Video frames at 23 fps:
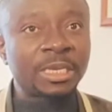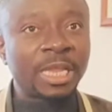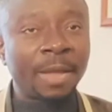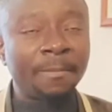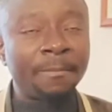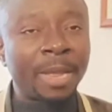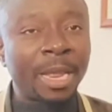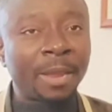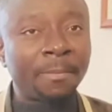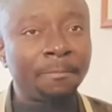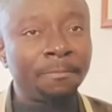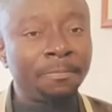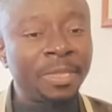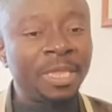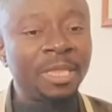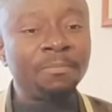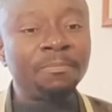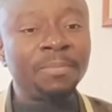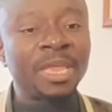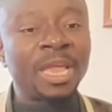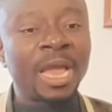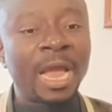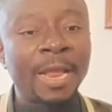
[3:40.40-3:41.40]
because of the
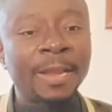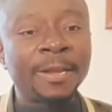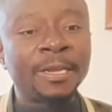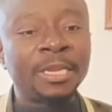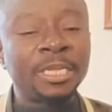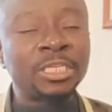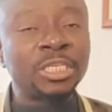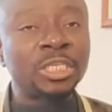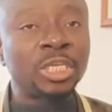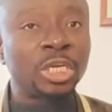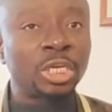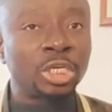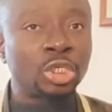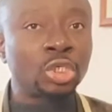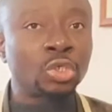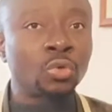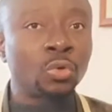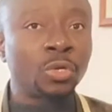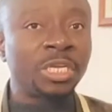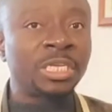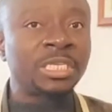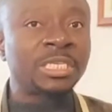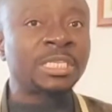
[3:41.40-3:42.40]
Anglophone crisis.
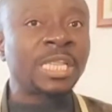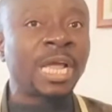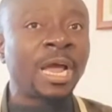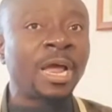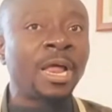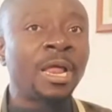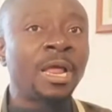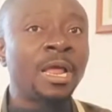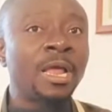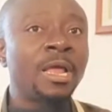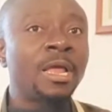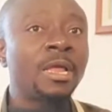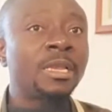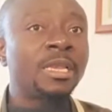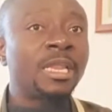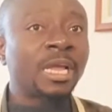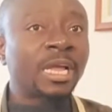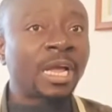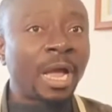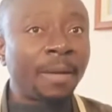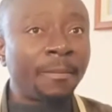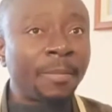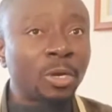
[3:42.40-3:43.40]
They have spent a lot
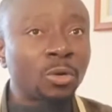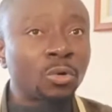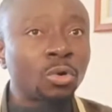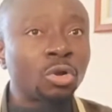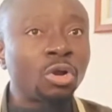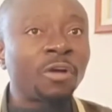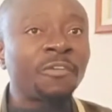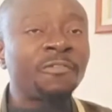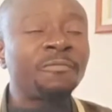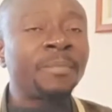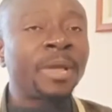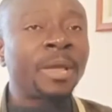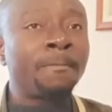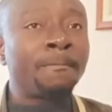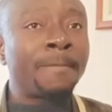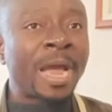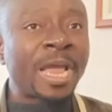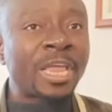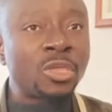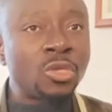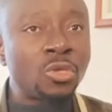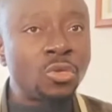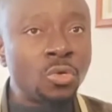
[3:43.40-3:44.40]
of money on
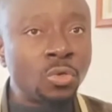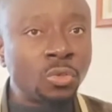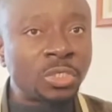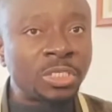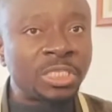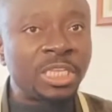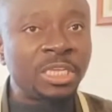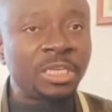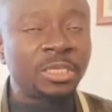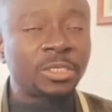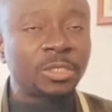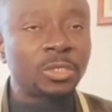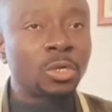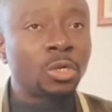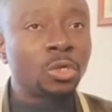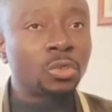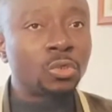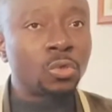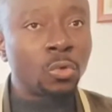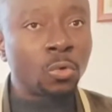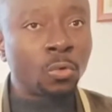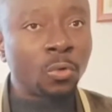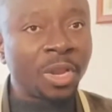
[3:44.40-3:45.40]
the African Nation
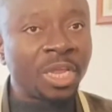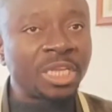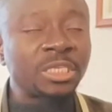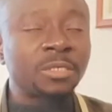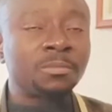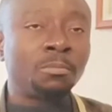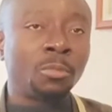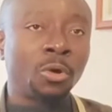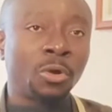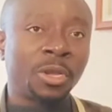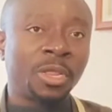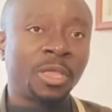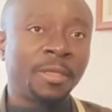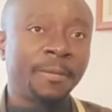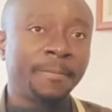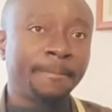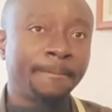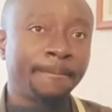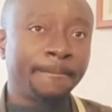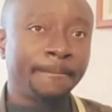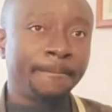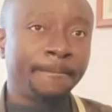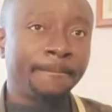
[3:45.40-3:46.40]
Cup,
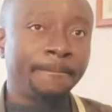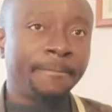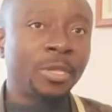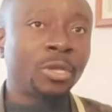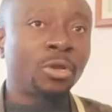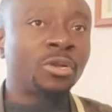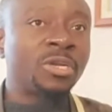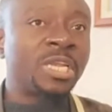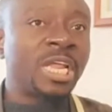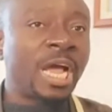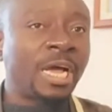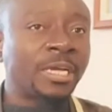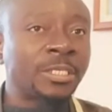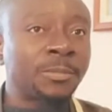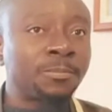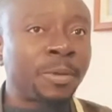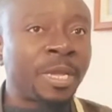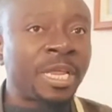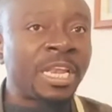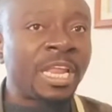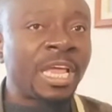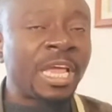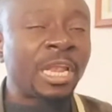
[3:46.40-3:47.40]
building
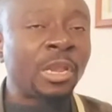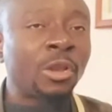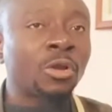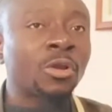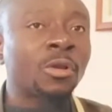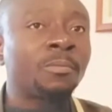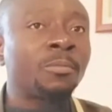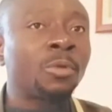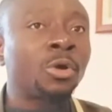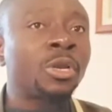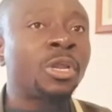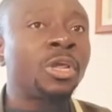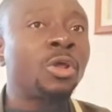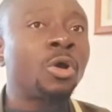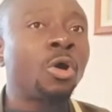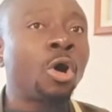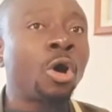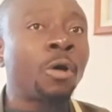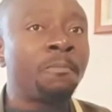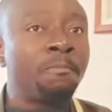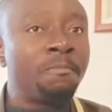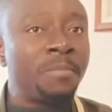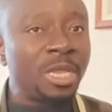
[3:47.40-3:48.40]
stadiums and other
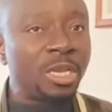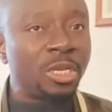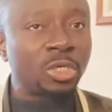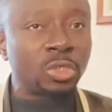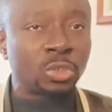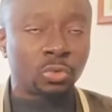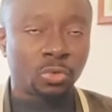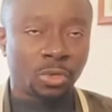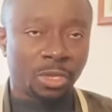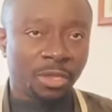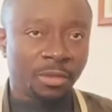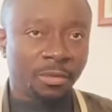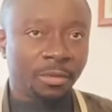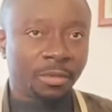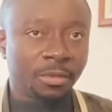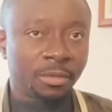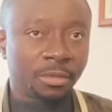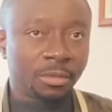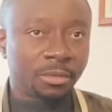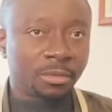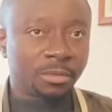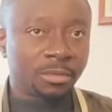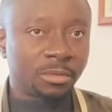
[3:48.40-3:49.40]
things, and borrow
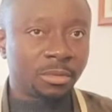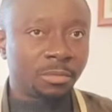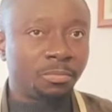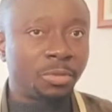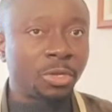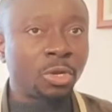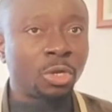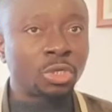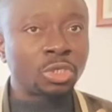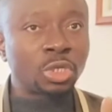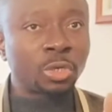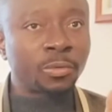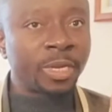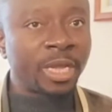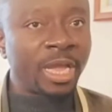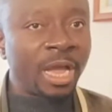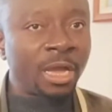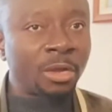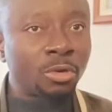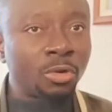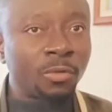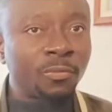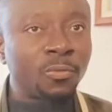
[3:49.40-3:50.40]
money in order for other
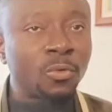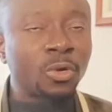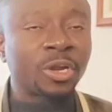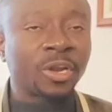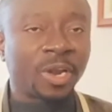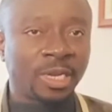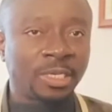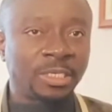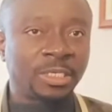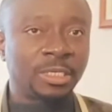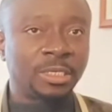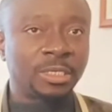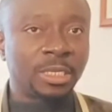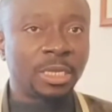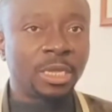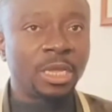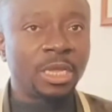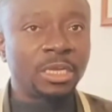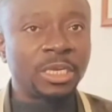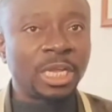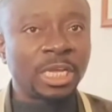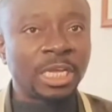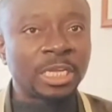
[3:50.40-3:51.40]
activities.
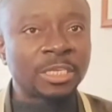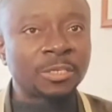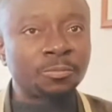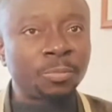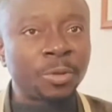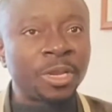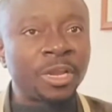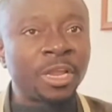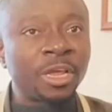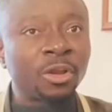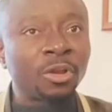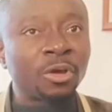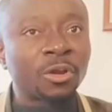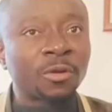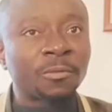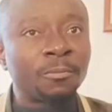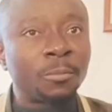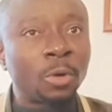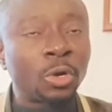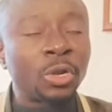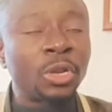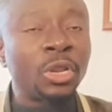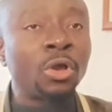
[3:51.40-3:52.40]
And then maybe they want
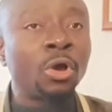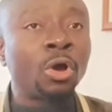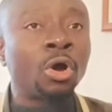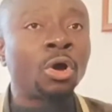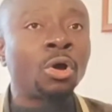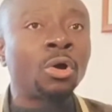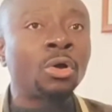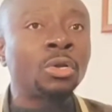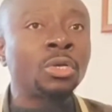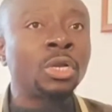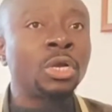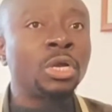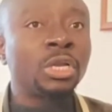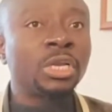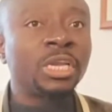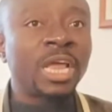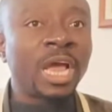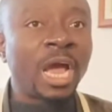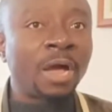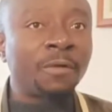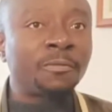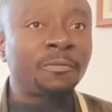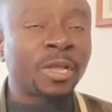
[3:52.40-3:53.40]
to balance this money.
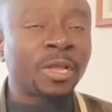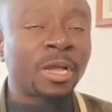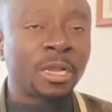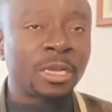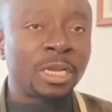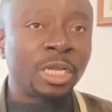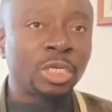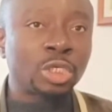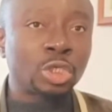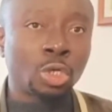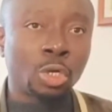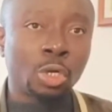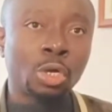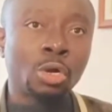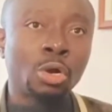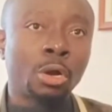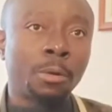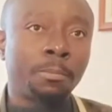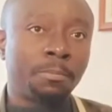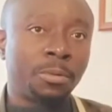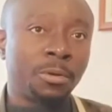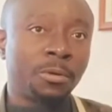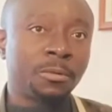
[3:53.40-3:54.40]
And then
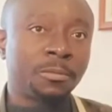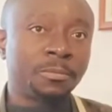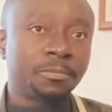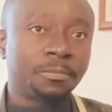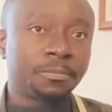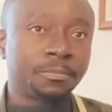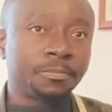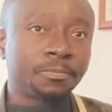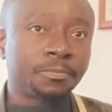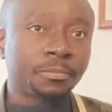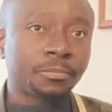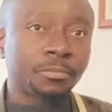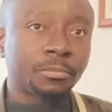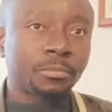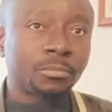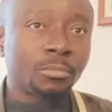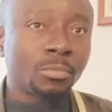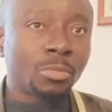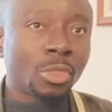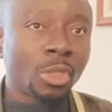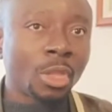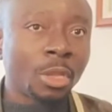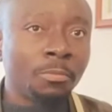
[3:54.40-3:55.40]
saying that this
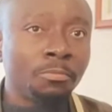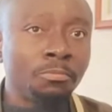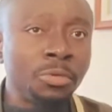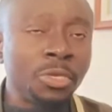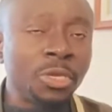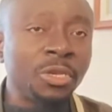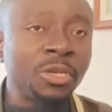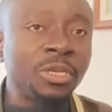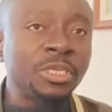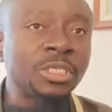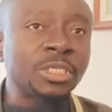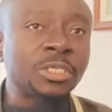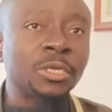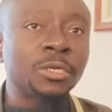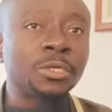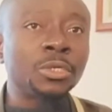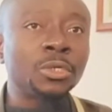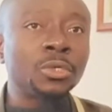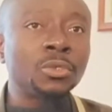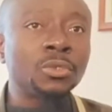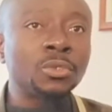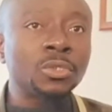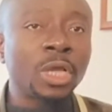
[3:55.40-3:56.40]
PCR test will be
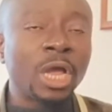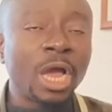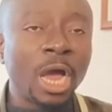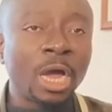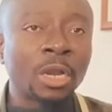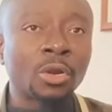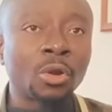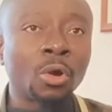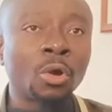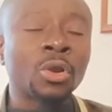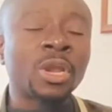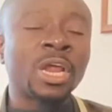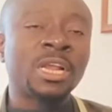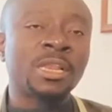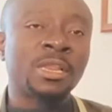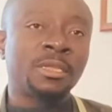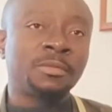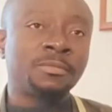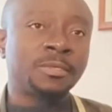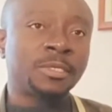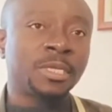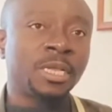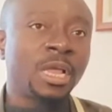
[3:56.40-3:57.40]
payable
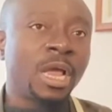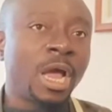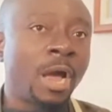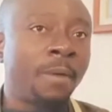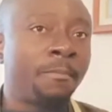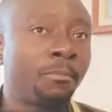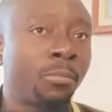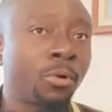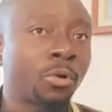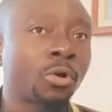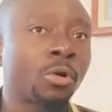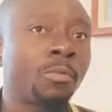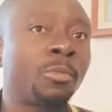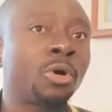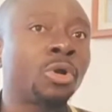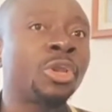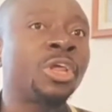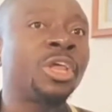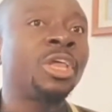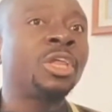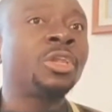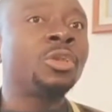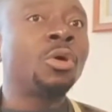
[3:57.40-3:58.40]
30,000 francs,
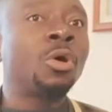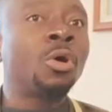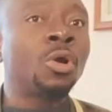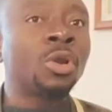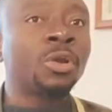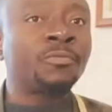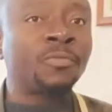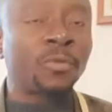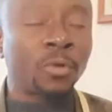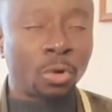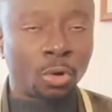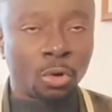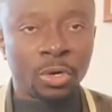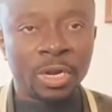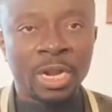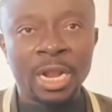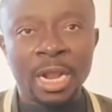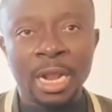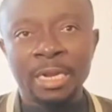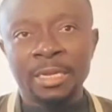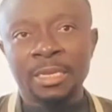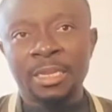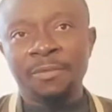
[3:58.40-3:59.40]
a
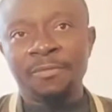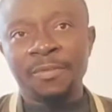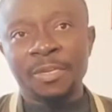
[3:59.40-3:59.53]
condition